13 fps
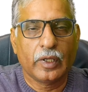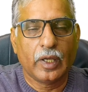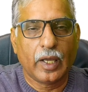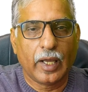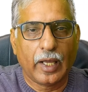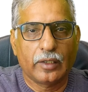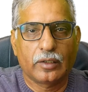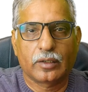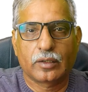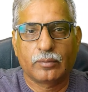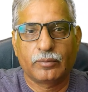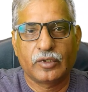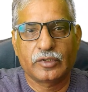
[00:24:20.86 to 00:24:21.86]
and
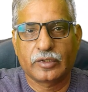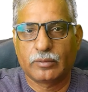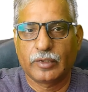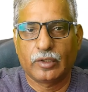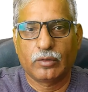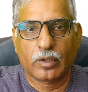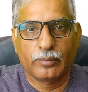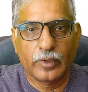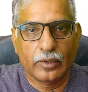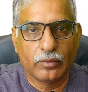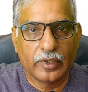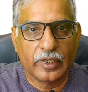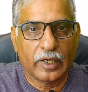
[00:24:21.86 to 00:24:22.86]
person may not be
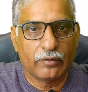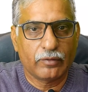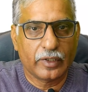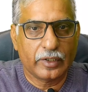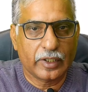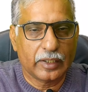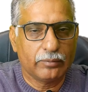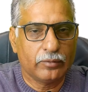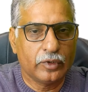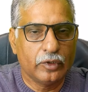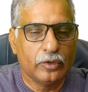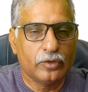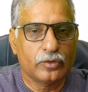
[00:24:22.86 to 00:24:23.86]
going every time.
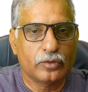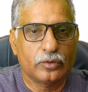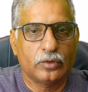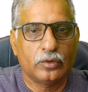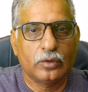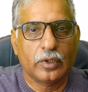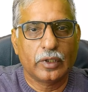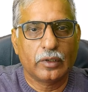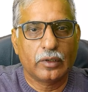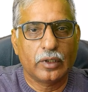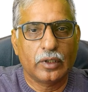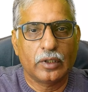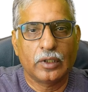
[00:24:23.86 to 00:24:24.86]
So
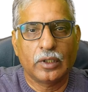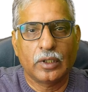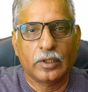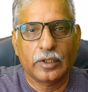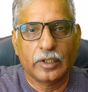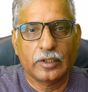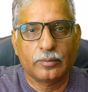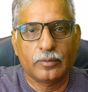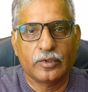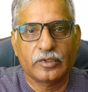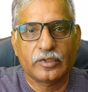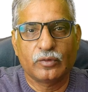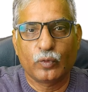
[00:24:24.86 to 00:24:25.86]
till the
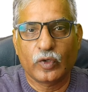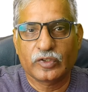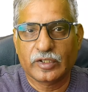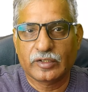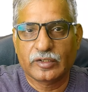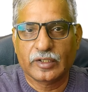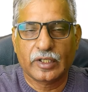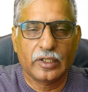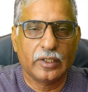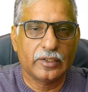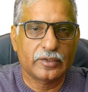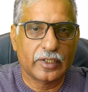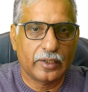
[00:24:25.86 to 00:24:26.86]
person visits the
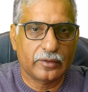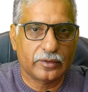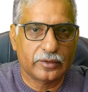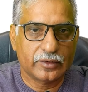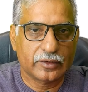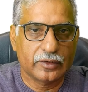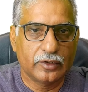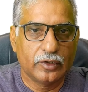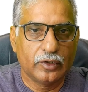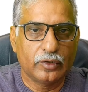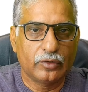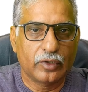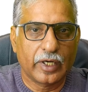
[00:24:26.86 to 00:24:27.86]
kidney centers
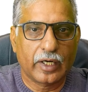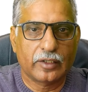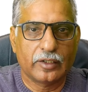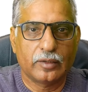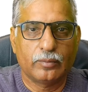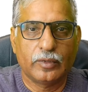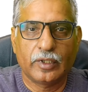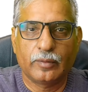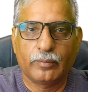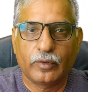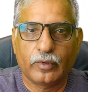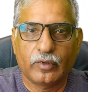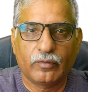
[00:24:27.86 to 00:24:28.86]
to get their blood
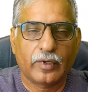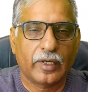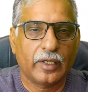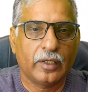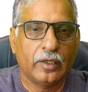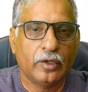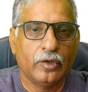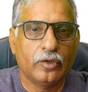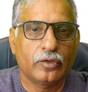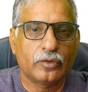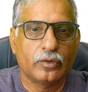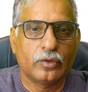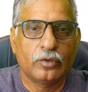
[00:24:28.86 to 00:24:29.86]
purified,
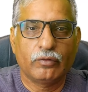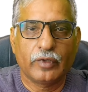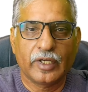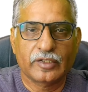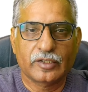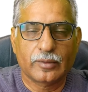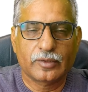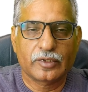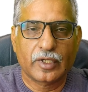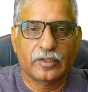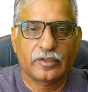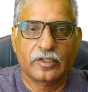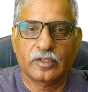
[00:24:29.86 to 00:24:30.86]
so waste
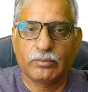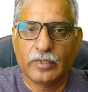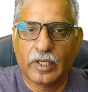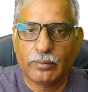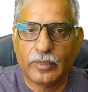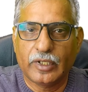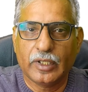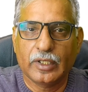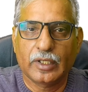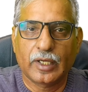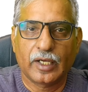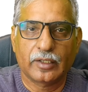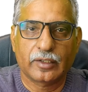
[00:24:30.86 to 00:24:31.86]
substances may be in
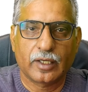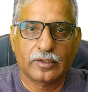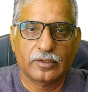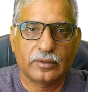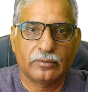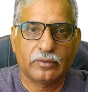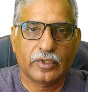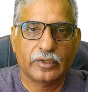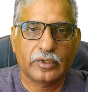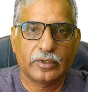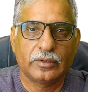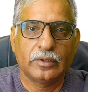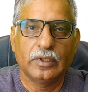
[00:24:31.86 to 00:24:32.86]
higher
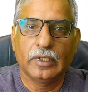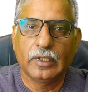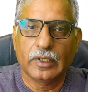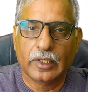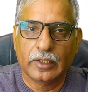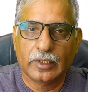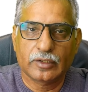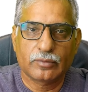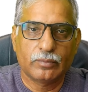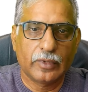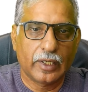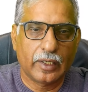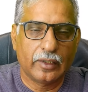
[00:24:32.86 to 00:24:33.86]
concentration in his
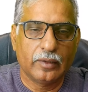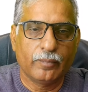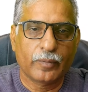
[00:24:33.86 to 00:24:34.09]
blood